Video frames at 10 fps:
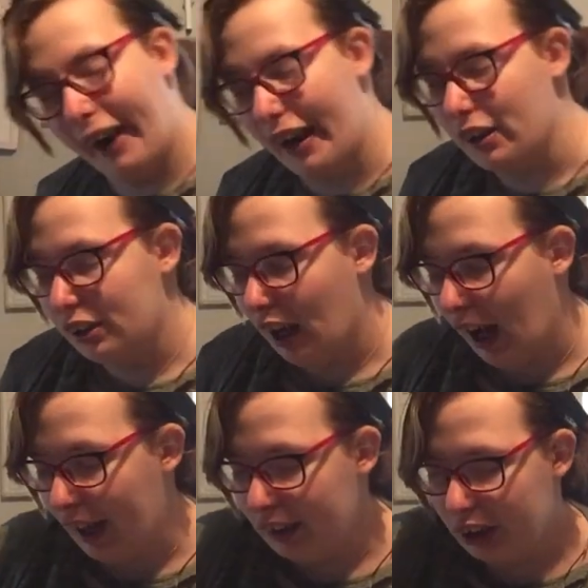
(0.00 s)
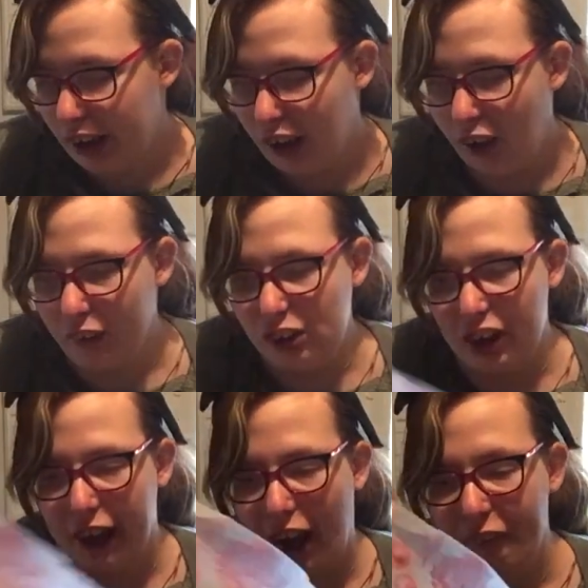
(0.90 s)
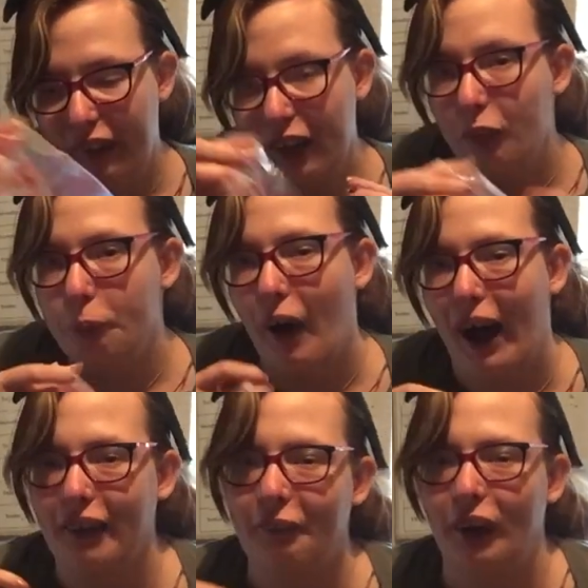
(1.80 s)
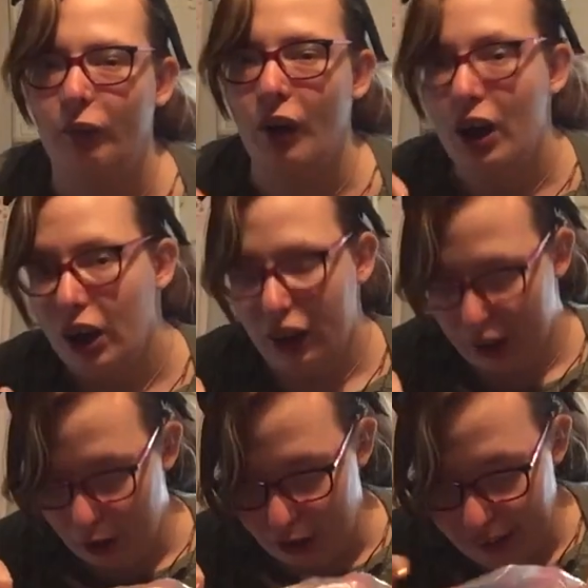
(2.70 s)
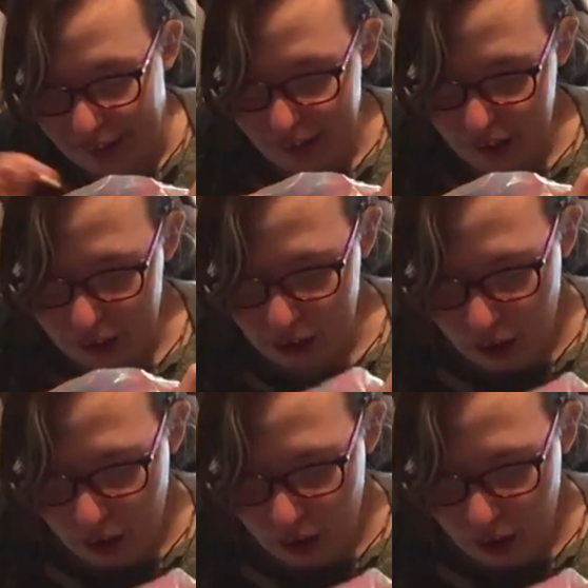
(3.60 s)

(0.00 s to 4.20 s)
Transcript: round and she gave me this bag full of goodies.